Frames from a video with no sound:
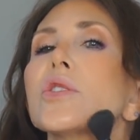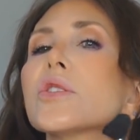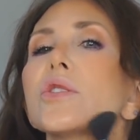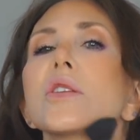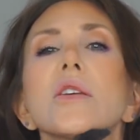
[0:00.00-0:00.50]

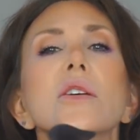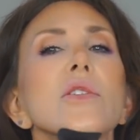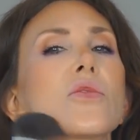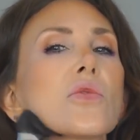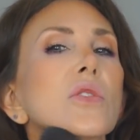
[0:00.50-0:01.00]
This is the
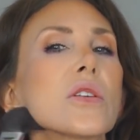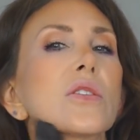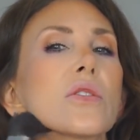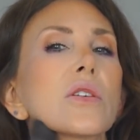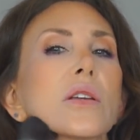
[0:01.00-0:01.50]
F
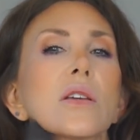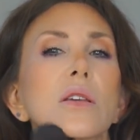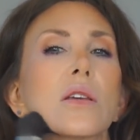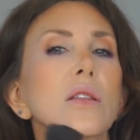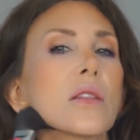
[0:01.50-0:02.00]
twenty-three
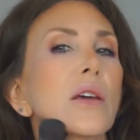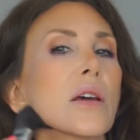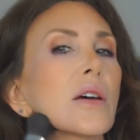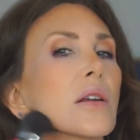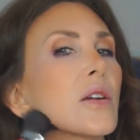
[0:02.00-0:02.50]
and get
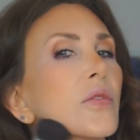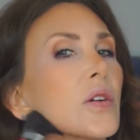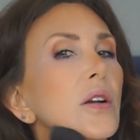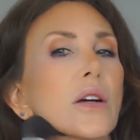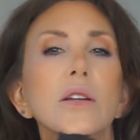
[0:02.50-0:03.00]
that. I
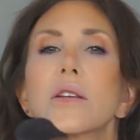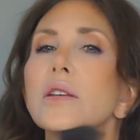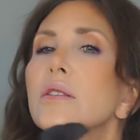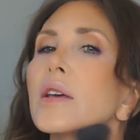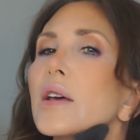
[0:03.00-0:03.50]
forgot to
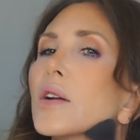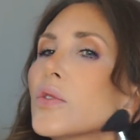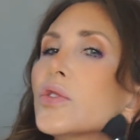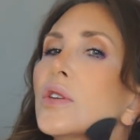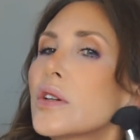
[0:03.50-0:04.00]
get that. I
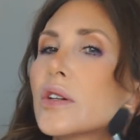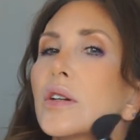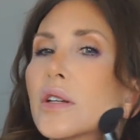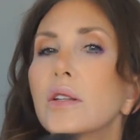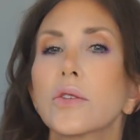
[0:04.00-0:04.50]
was in a
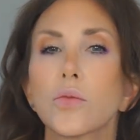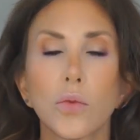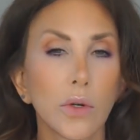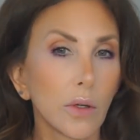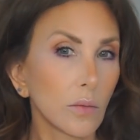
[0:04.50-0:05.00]
hurry this
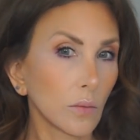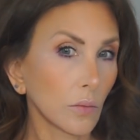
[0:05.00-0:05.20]
morning.